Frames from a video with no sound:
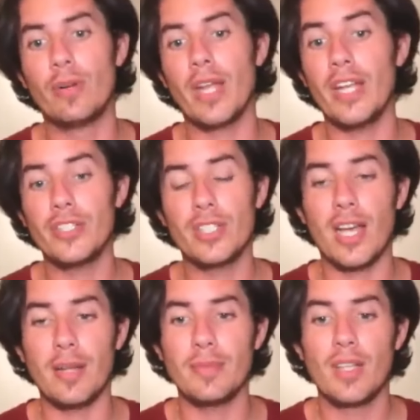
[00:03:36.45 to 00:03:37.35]
from
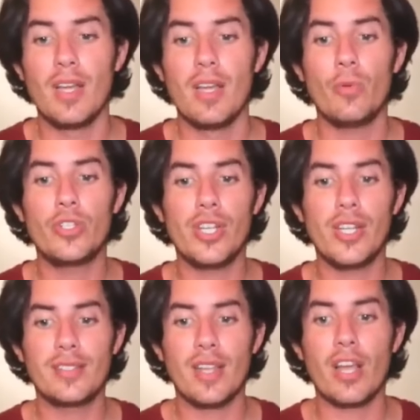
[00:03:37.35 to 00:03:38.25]
ancient times, which
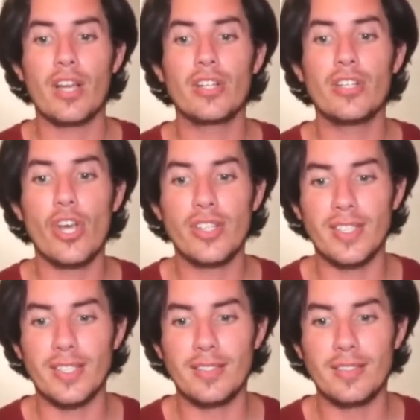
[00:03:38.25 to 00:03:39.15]
is
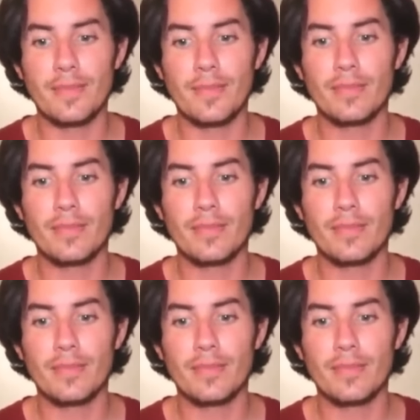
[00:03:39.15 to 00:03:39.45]
gnosis.